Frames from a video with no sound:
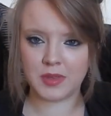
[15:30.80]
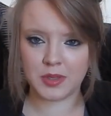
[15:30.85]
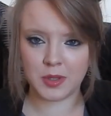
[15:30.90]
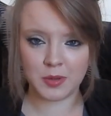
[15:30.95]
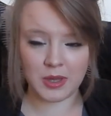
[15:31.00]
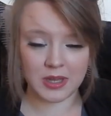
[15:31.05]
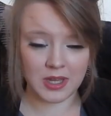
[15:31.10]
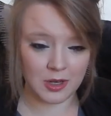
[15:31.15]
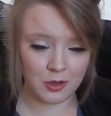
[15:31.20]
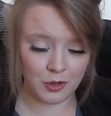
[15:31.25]

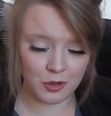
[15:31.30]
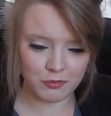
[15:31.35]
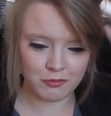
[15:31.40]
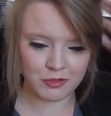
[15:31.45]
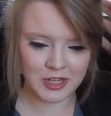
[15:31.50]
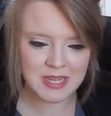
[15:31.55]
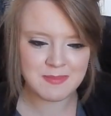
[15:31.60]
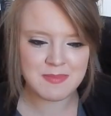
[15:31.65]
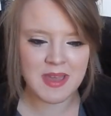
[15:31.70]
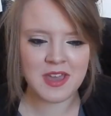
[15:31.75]
do like a little
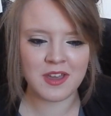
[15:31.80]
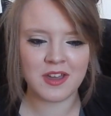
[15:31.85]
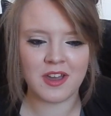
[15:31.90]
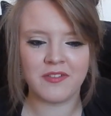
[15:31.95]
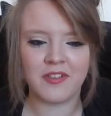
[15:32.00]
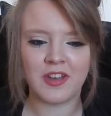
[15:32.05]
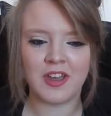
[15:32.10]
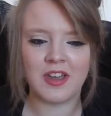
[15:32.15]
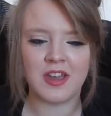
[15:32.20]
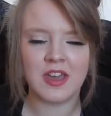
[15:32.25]
remake
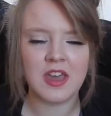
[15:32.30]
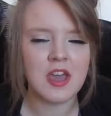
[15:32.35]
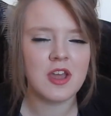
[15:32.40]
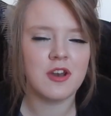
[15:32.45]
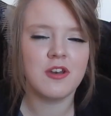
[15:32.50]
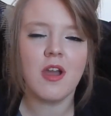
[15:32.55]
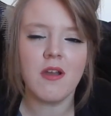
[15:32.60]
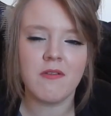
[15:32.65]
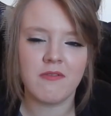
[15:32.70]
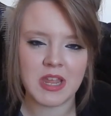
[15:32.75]
of
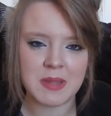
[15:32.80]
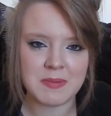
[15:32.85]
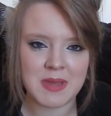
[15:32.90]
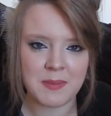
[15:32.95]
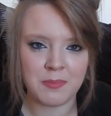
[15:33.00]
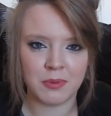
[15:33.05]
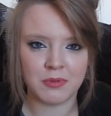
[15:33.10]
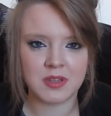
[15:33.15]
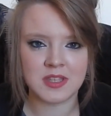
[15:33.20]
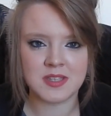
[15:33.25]
not a
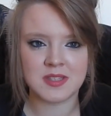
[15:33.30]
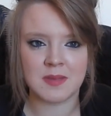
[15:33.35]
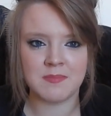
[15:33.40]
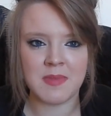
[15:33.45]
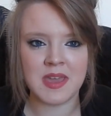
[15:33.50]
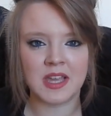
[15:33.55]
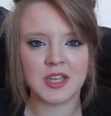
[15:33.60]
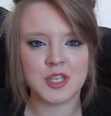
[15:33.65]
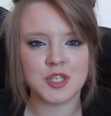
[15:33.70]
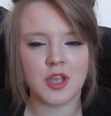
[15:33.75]
remake, but they
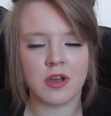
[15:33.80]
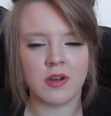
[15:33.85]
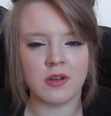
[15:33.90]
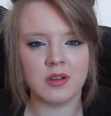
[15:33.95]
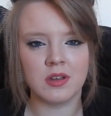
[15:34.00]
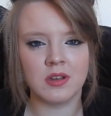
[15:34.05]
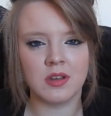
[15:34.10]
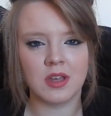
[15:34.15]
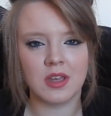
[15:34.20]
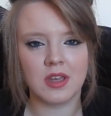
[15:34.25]
make a song,
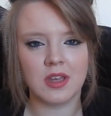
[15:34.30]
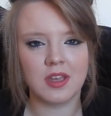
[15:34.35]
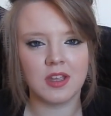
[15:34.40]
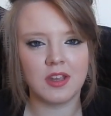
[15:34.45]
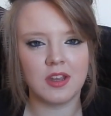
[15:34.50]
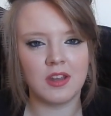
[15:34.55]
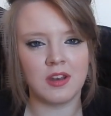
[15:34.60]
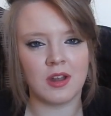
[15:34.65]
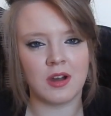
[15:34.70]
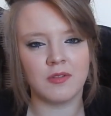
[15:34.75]

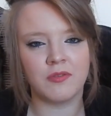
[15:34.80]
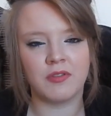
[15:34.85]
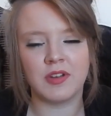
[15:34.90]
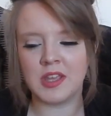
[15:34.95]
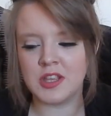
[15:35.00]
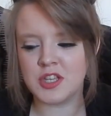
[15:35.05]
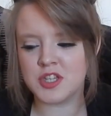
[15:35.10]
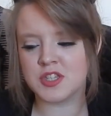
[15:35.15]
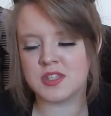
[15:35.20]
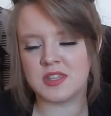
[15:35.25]
you know, for
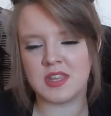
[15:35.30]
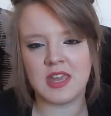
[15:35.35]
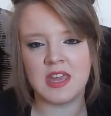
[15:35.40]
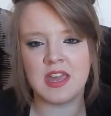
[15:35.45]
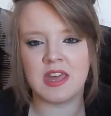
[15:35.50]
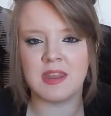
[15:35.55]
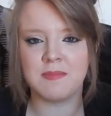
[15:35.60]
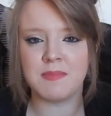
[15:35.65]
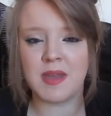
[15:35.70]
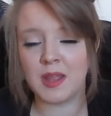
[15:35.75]
each
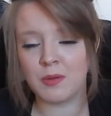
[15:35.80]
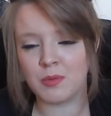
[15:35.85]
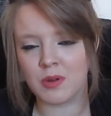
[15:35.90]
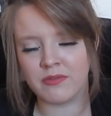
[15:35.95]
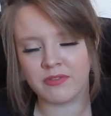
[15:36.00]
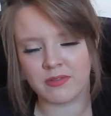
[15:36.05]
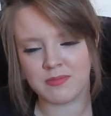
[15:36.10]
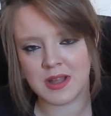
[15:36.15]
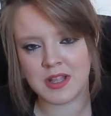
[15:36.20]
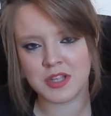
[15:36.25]
city, and they made
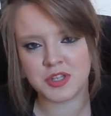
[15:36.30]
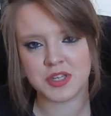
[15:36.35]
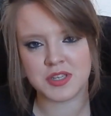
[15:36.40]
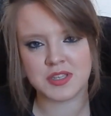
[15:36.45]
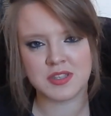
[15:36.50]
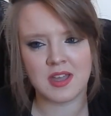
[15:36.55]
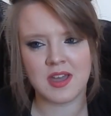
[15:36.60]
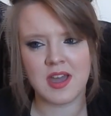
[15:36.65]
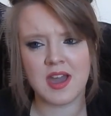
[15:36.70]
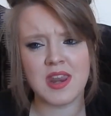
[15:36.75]
one for
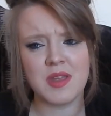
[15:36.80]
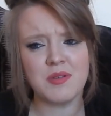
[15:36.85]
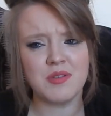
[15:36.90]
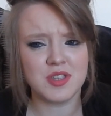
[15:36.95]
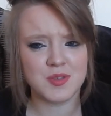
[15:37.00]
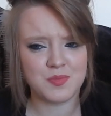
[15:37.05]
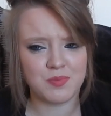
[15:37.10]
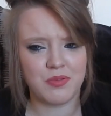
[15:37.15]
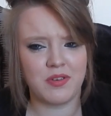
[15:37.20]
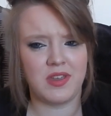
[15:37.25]
Manchester, and it
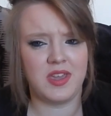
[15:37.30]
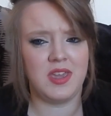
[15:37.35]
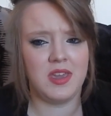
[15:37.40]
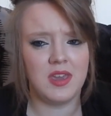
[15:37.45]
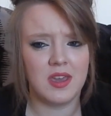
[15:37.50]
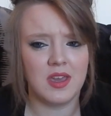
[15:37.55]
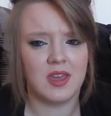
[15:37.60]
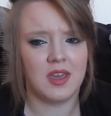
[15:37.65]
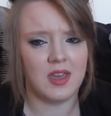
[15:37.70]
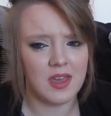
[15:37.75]
was
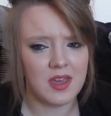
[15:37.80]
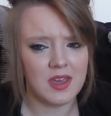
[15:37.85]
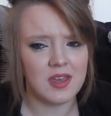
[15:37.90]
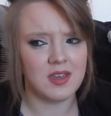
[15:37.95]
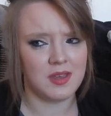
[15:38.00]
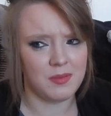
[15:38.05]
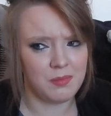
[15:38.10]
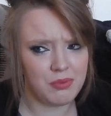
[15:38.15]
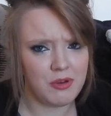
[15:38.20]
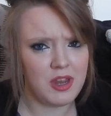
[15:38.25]
pretty
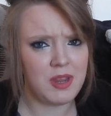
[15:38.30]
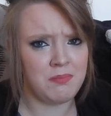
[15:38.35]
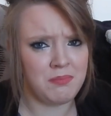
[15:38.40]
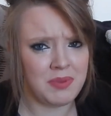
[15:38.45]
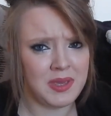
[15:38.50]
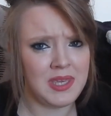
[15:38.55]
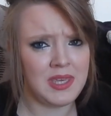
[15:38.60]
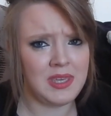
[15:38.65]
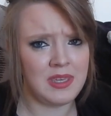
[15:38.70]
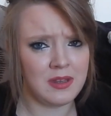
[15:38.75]

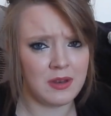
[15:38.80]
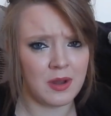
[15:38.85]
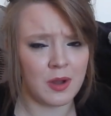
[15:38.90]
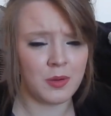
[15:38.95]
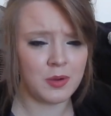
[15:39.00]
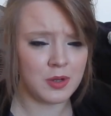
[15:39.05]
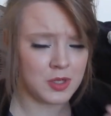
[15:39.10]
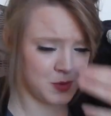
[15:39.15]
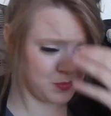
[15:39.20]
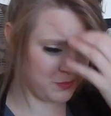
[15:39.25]
beaty, you
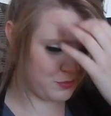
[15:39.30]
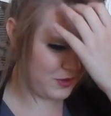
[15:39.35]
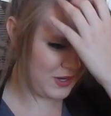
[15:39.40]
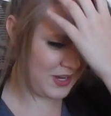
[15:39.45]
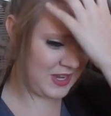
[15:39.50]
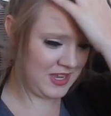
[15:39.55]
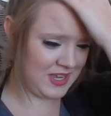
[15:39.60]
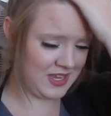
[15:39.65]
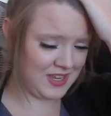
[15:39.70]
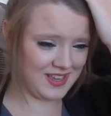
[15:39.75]
know. It was
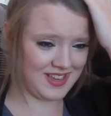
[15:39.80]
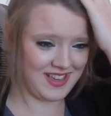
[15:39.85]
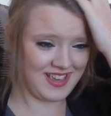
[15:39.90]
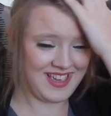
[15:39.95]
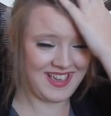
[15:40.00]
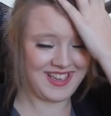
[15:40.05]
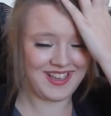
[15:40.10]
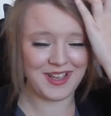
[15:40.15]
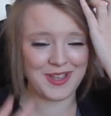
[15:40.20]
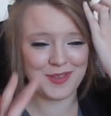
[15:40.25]
pretty
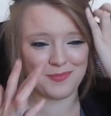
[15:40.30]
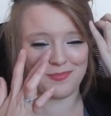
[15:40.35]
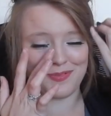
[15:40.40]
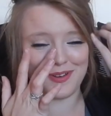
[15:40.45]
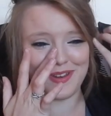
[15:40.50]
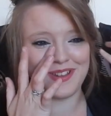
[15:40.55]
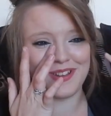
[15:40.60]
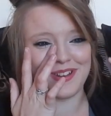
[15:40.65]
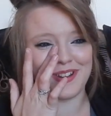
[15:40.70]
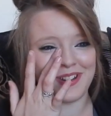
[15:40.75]
it was
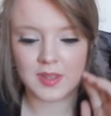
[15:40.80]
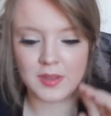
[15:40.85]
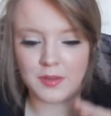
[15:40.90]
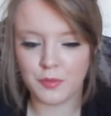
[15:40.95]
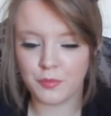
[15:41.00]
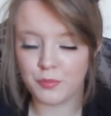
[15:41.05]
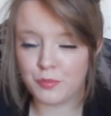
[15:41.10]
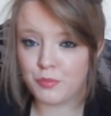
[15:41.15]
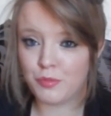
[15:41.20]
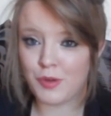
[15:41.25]
pretty good.
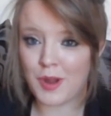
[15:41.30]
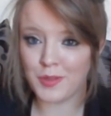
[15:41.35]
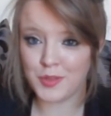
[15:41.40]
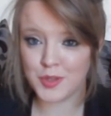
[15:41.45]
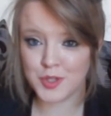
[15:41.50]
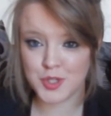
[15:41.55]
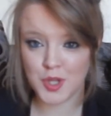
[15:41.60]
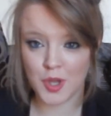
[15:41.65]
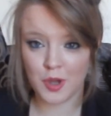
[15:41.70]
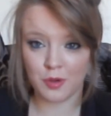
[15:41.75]
And throughout
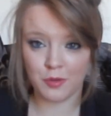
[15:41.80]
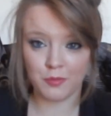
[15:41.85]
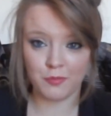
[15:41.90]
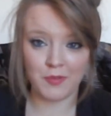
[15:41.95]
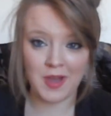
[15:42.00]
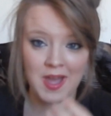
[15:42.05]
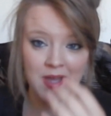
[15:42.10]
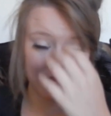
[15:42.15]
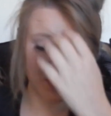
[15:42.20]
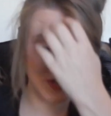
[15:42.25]
the show,
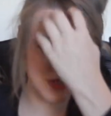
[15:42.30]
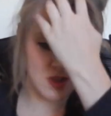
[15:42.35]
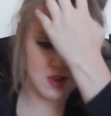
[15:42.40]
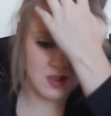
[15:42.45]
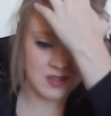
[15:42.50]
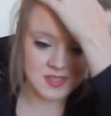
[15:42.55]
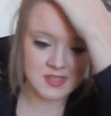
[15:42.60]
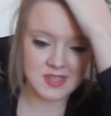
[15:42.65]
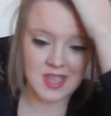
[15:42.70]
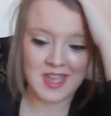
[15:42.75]
5
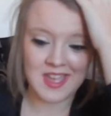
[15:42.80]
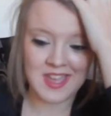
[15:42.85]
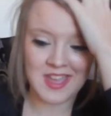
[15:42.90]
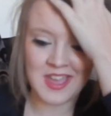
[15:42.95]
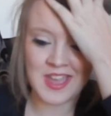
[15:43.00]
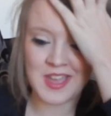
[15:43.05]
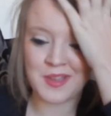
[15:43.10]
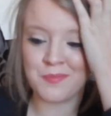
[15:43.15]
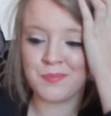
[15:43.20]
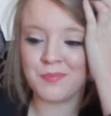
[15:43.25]
Sauce,
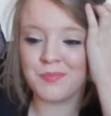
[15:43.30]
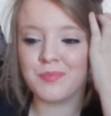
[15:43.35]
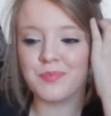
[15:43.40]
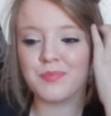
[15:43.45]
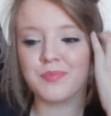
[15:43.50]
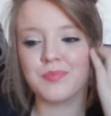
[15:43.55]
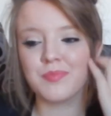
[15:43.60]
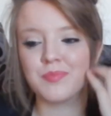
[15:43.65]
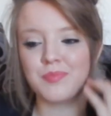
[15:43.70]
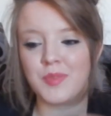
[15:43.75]

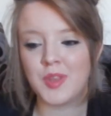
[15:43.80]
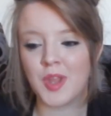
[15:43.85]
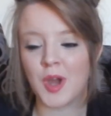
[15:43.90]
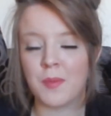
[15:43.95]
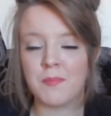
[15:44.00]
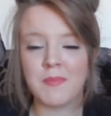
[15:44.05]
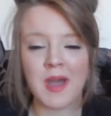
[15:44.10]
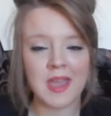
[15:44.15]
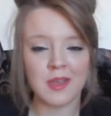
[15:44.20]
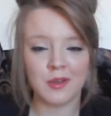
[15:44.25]
you
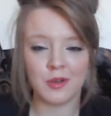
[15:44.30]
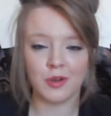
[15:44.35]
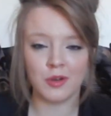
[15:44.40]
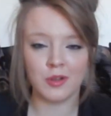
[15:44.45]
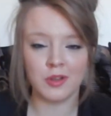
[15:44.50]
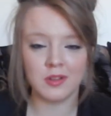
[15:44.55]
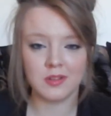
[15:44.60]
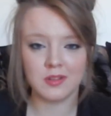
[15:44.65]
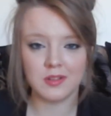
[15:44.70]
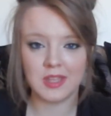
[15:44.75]
know,
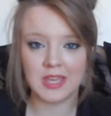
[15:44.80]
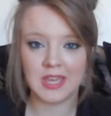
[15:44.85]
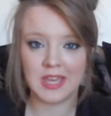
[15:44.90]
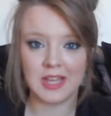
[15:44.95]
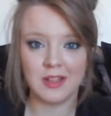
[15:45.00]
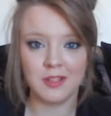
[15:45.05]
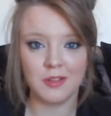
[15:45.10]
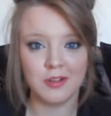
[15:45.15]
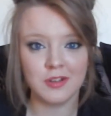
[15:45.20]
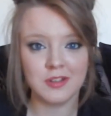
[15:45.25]
Michael,
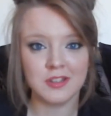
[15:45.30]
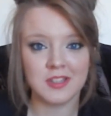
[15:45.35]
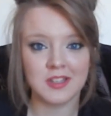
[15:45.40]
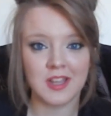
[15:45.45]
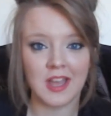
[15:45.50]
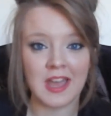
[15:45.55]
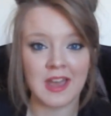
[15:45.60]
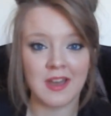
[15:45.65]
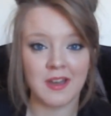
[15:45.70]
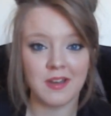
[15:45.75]
he looked
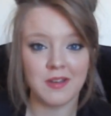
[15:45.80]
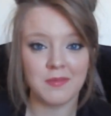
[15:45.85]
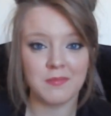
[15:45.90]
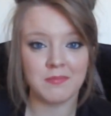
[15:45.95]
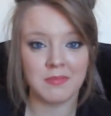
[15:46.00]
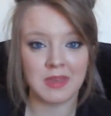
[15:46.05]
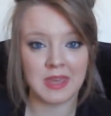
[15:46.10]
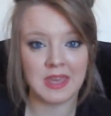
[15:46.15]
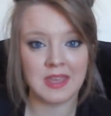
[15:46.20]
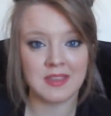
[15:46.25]
at
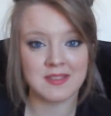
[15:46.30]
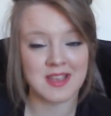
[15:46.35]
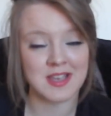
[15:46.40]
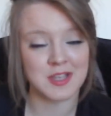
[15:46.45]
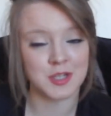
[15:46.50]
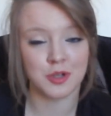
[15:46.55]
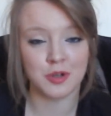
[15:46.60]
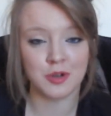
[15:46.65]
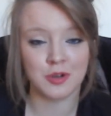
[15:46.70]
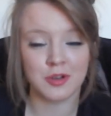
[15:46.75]

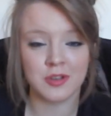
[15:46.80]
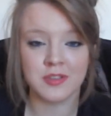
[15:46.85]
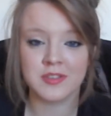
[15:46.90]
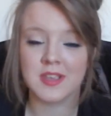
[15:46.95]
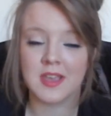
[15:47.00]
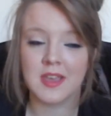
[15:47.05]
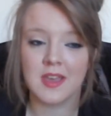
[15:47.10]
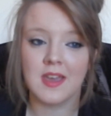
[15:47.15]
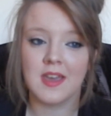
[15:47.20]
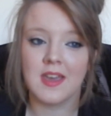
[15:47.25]
me/us.